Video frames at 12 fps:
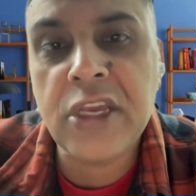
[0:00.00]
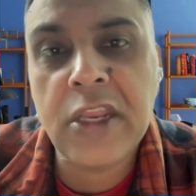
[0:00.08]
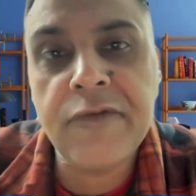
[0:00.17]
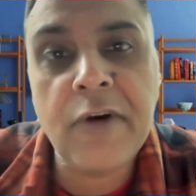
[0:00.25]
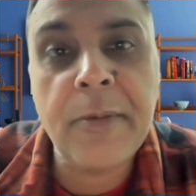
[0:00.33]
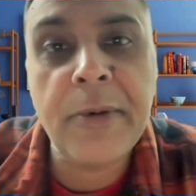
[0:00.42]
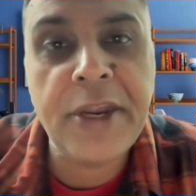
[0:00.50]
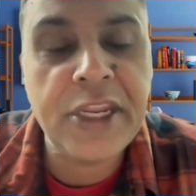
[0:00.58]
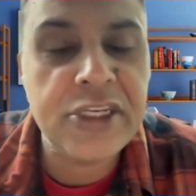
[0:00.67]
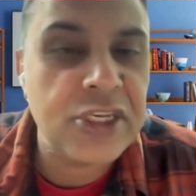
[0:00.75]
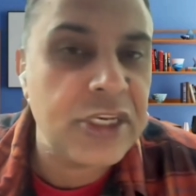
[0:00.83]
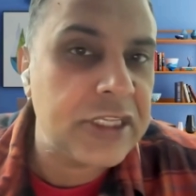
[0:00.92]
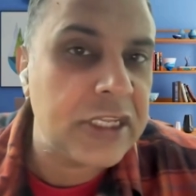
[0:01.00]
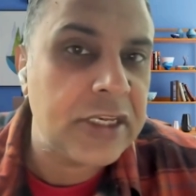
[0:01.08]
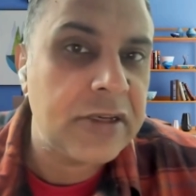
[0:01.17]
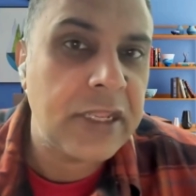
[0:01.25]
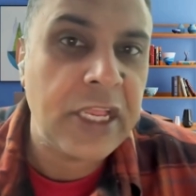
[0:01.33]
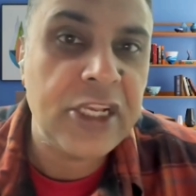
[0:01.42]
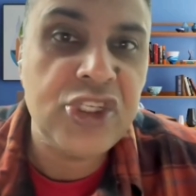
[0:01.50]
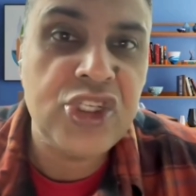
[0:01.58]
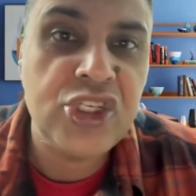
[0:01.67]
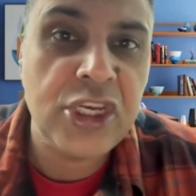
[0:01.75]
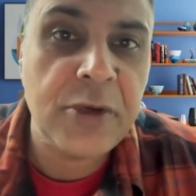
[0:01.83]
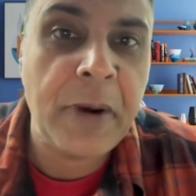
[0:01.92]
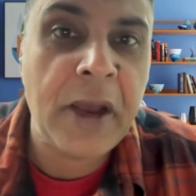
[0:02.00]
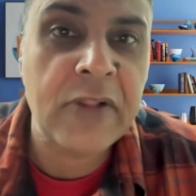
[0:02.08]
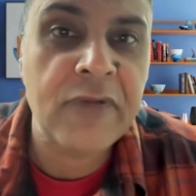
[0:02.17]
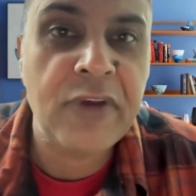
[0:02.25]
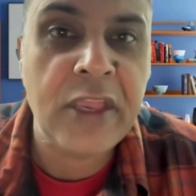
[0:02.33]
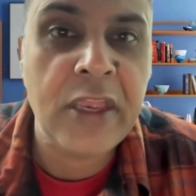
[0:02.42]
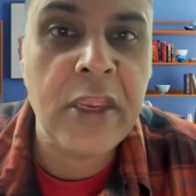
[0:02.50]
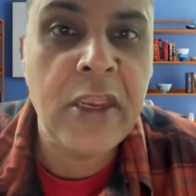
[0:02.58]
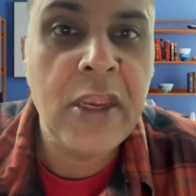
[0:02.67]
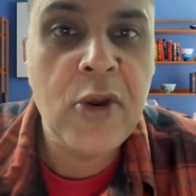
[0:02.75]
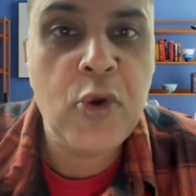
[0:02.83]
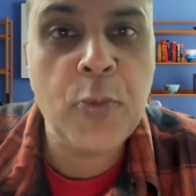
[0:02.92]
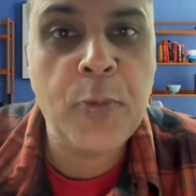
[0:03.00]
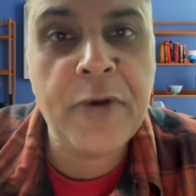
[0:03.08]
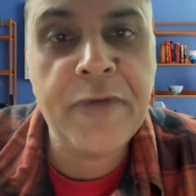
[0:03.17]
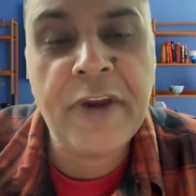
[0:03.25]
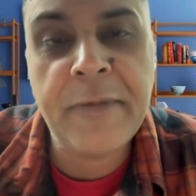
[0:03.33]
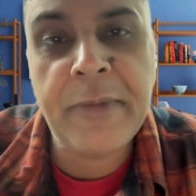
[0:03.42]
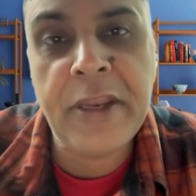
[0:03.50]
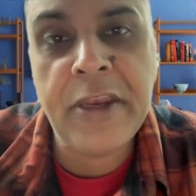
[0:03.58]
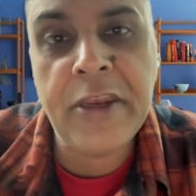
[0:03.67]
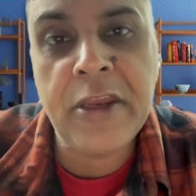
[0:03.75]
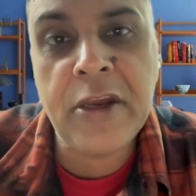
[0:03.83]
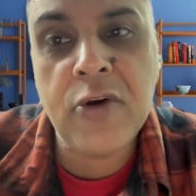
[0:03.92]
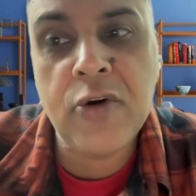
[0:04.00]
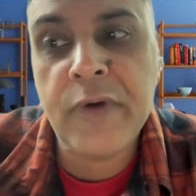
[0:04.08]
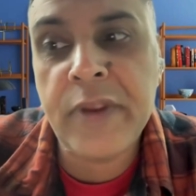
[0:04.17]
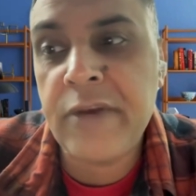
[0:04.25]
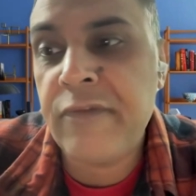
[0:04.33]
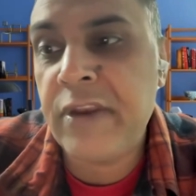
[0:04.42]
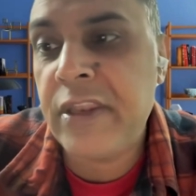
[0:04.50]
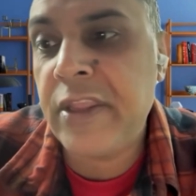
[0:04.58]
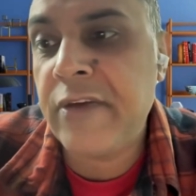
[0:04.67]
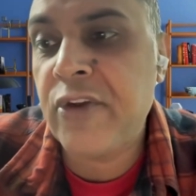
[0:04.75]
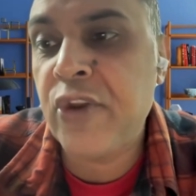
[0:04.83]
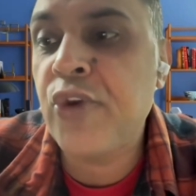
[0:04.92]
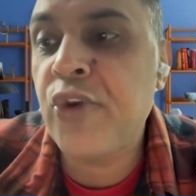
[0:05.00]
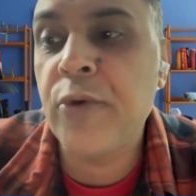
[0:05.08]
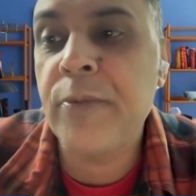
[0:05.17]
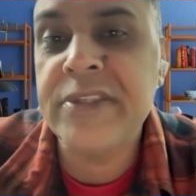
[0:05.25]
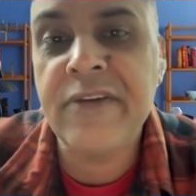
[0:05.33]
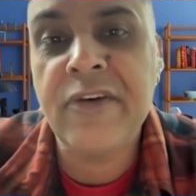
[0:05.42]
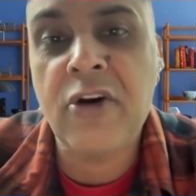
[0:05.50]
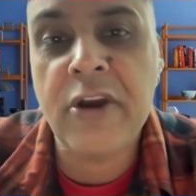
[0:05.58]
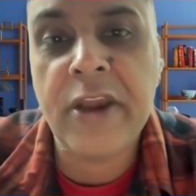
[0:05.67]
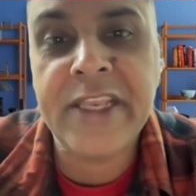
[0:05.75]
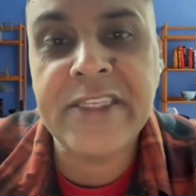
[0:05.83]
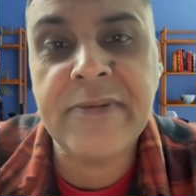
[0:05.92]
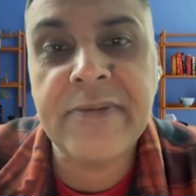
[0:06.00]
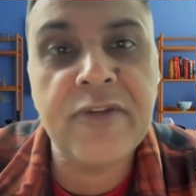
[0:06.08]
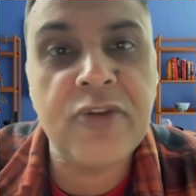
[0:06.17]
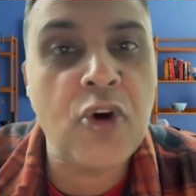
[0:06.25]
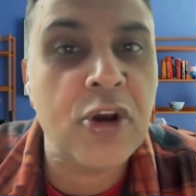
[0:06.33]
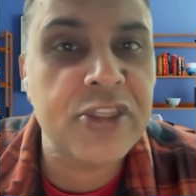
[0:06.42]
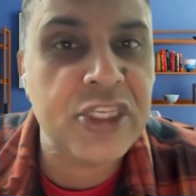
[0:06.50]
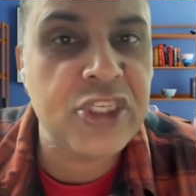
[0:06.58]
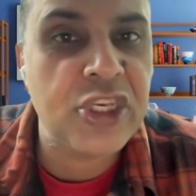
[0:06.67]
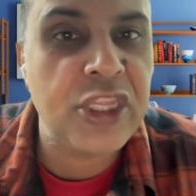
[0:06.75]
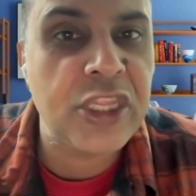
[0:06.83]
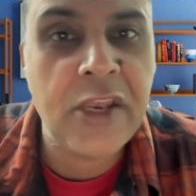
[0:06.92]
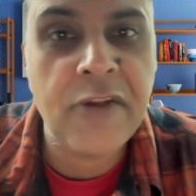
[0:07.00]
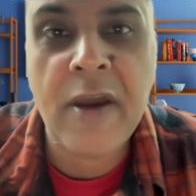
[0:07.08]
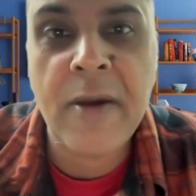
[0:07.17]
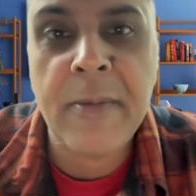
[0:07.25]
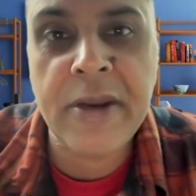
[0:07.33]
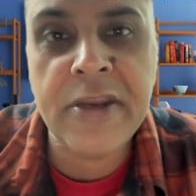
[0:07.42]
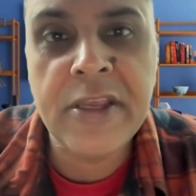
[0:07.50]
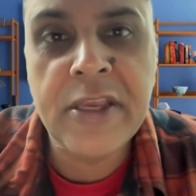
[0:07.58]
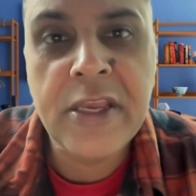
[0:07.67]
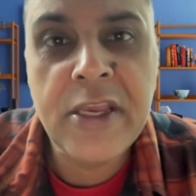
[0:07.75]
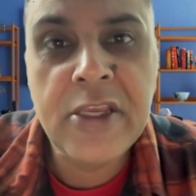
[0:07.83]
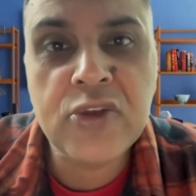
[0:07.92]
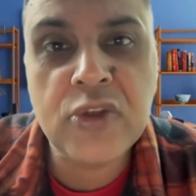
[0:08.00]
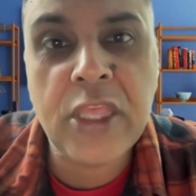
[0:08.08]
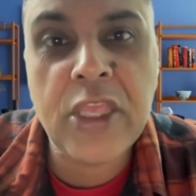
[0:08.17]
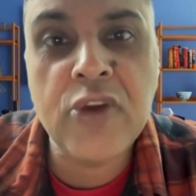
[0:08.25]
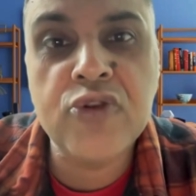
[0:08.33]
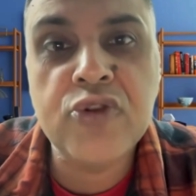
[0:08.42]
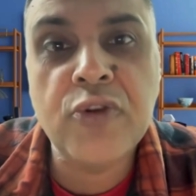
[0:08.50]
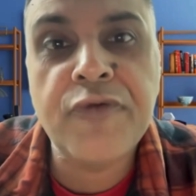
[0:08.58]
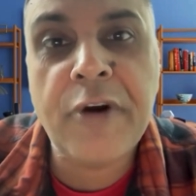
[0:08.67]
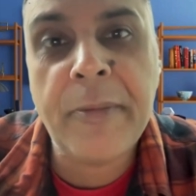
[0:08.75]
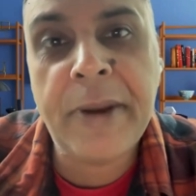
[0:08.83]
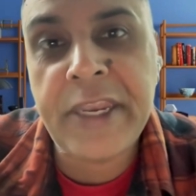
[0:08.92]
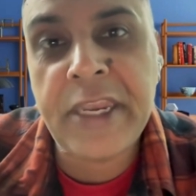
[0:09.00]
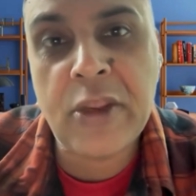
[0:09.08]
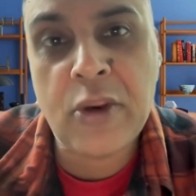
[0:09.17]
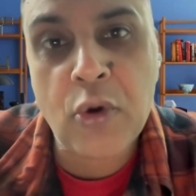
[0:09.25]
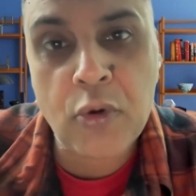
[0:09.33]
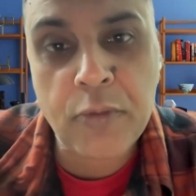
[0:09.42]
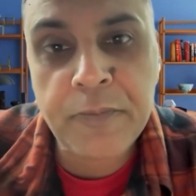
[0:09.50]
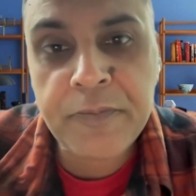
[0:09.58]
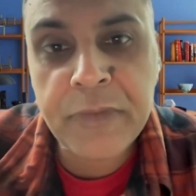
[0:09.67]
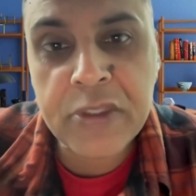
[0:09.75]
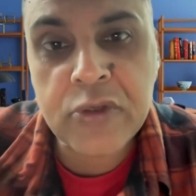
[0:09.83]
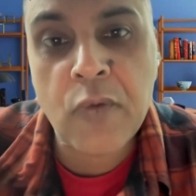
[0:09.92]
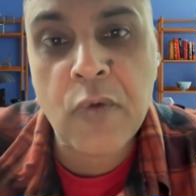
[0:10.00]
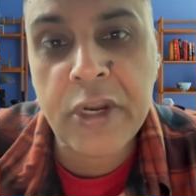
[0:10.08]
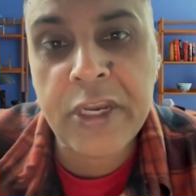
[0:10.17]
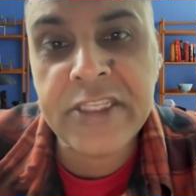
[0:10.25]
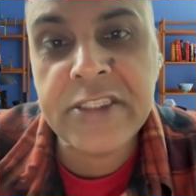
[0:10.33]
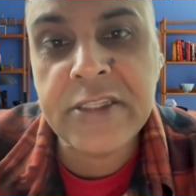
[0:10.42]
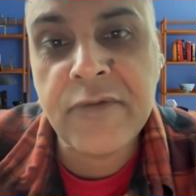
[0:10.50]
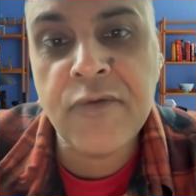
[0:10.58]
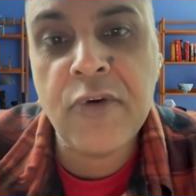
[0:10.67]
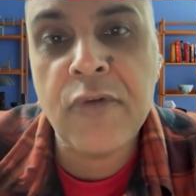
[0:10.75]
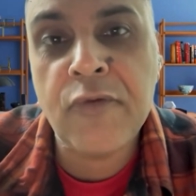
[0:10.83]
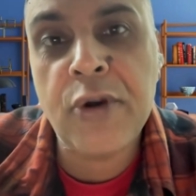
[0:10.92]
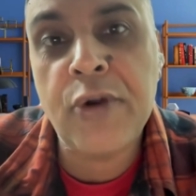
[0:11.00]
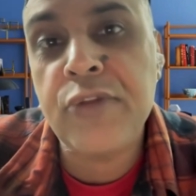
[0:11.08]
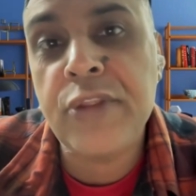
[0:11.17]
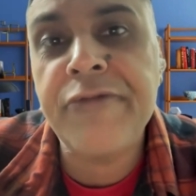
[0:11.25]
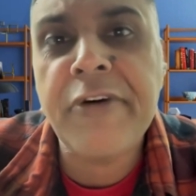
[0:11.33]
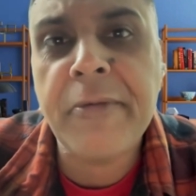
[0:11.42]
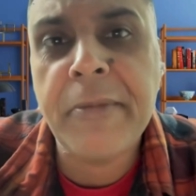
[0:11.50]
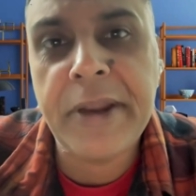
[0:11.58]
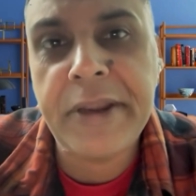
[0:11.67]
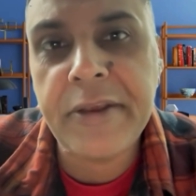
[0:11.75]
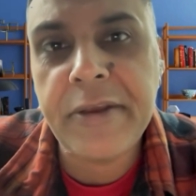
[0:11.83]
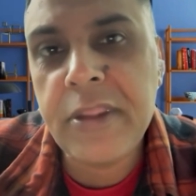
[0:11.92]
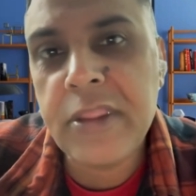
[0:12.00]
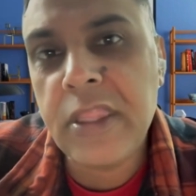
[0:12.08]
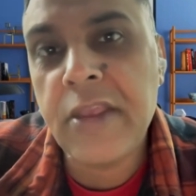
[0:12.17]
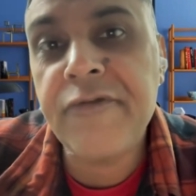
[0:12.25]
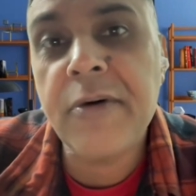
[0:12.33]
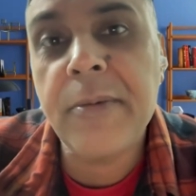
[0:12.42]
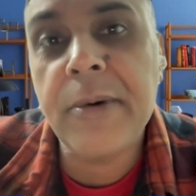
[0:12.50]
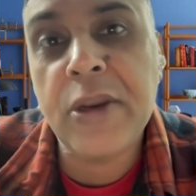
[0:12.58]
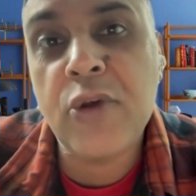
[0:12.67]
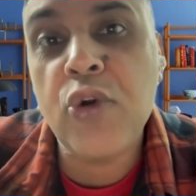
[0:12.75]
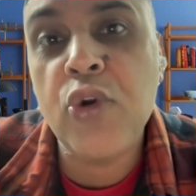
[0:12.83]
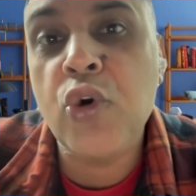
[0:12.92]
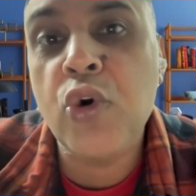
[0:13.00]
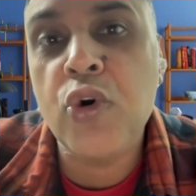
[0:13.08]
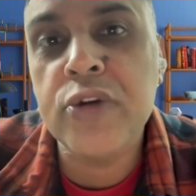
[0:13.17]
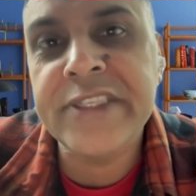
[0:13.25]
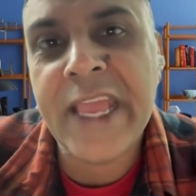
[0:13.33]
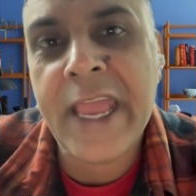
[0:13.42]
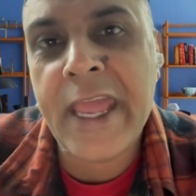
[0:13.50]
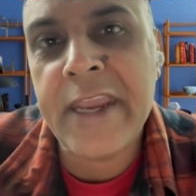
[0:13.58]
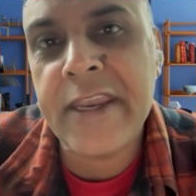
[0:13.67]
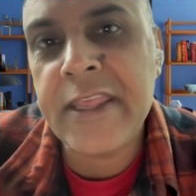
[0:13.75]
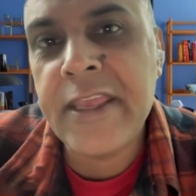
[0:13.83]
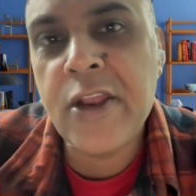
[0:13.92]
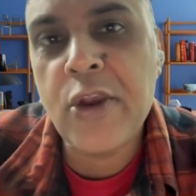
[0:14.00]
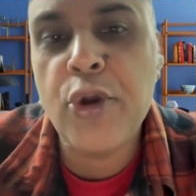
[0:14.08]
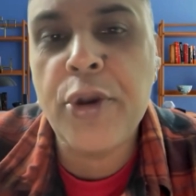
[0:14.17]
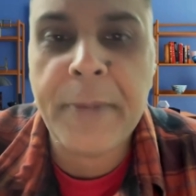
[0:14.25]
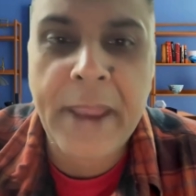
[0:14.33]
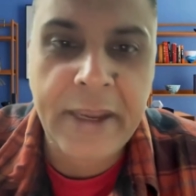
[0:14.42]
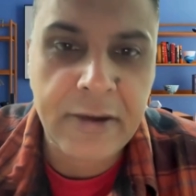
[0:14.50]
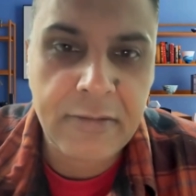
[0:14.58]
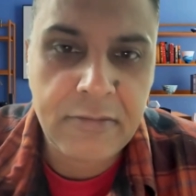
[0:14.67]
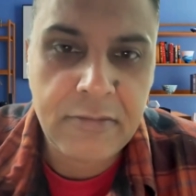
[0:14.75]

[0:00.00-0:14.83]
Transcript: Again, fermentation is an ancient pathway 2.5 billion years ago when there were no humans, there were organisms, there were no oxygen in the environment. So they used to ferment and grow. So what do they ferment? They ferment glucose and glutamine.